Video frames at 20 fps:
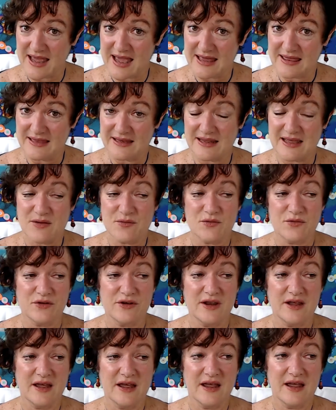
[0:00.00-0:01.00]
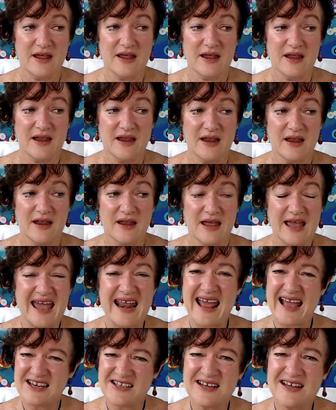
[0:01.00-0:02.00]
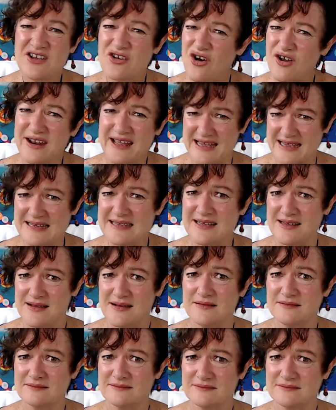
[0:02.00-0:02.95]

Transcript: athlete would, it actually got easier.